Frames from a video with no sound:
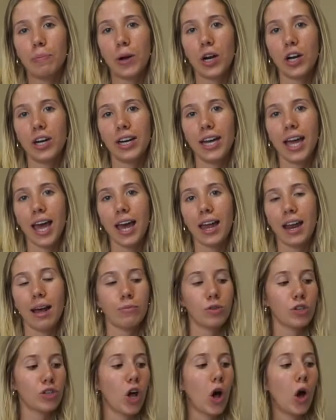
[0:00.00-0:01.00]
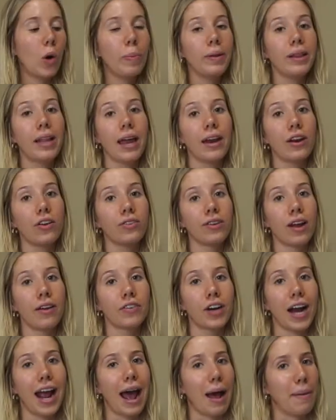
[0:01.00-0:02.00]
part yet. I'm just hoping that it'll never
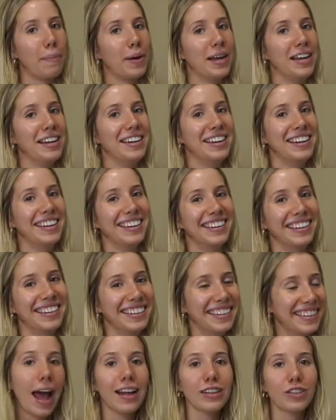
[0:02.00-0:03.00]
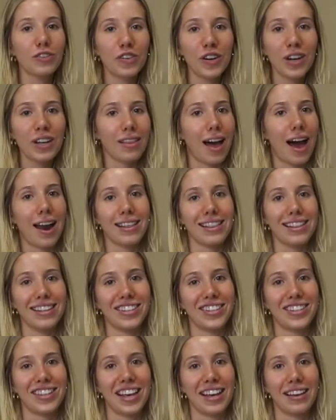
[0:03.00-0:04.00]
happen. As for a lot of
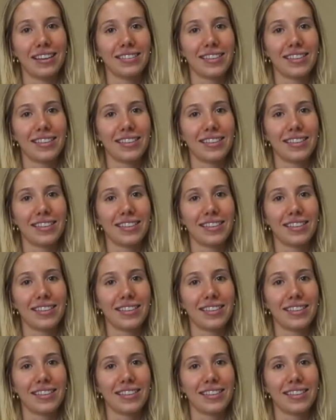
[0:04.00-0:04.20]
these things,